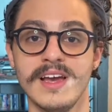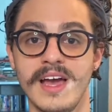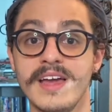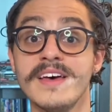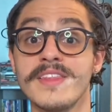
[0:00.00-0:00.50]

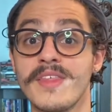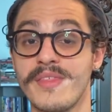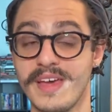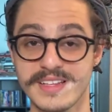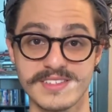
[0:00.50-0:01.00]
And
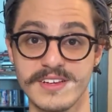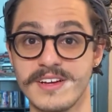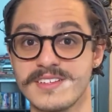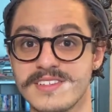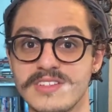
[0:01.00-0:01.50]
that
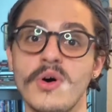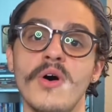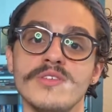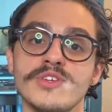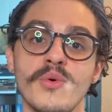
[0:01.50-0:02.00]
sucks. That's
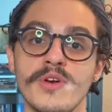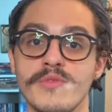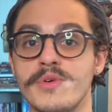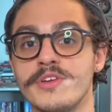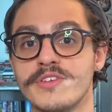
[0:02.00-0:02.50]
also going to
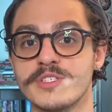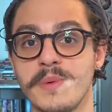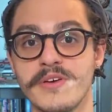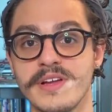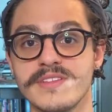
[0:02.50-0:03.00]
ruin your
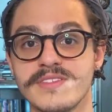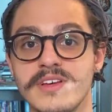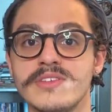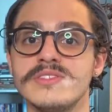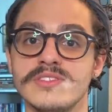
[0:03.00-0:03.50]
experience.
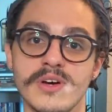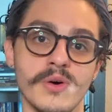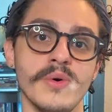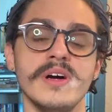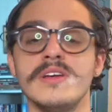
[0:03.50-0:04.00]

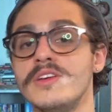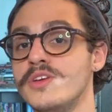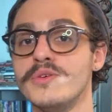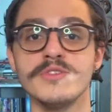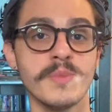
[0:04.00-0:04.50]
So
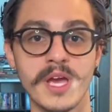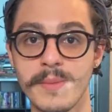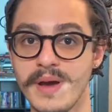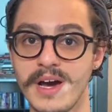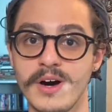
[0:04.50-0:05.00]
use
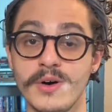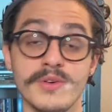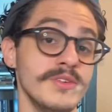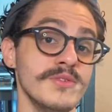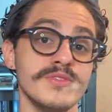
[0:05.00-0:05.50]
PayPal,
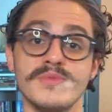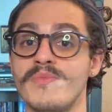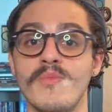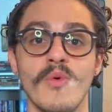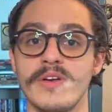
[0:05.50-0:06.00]
use
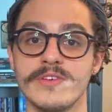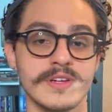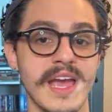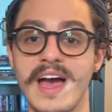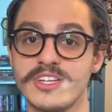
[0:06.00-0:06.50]
whatever
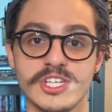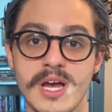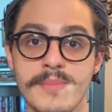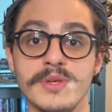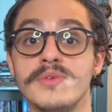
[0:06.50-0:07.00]
Cash
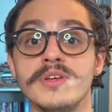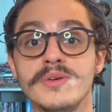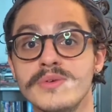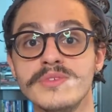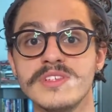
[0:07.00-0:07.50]
App you
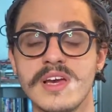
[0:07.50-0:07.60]
use,